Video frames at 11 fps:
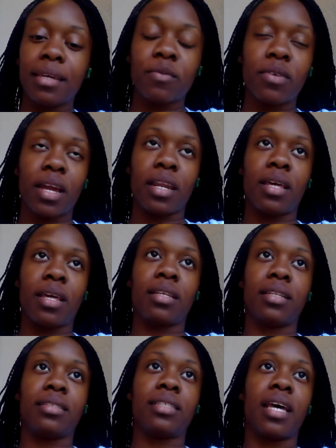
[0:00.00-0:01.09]
forgetting
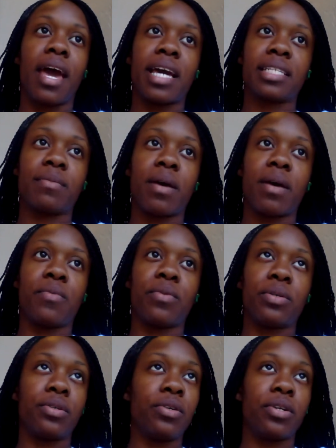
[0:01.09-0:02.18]
to ask my
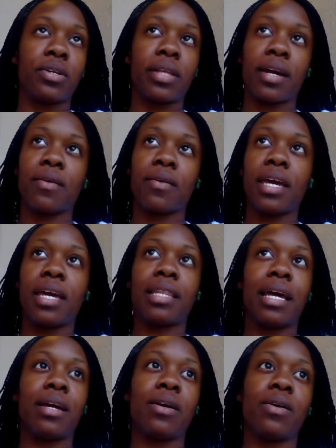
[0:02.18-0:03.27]
recruiter like, okay,
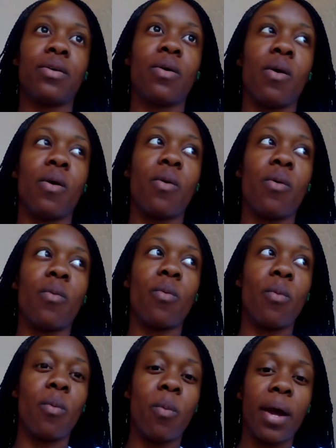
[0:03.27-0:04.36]
like
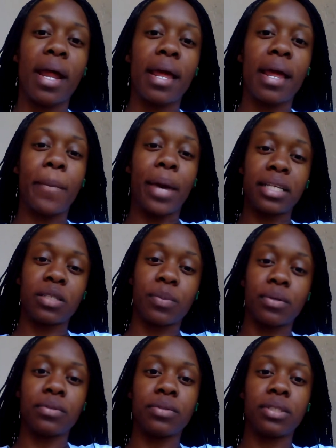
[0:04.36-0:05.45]
what am I
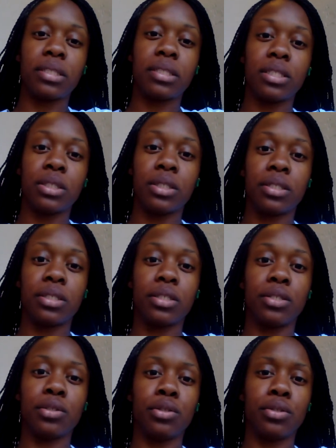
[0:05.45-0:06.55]
supposed to
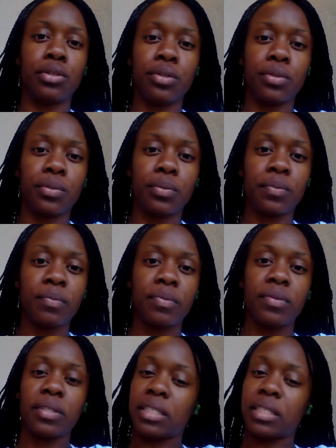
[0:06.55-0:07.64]
do?
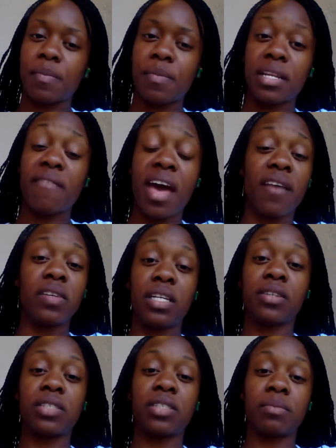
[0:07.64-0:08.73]
Because I mean, if I have a
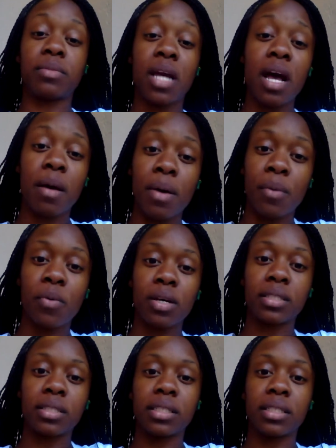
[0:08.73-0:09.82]
leadership job, I
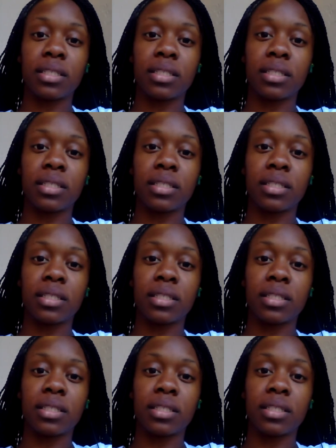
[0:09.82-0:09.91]
want to,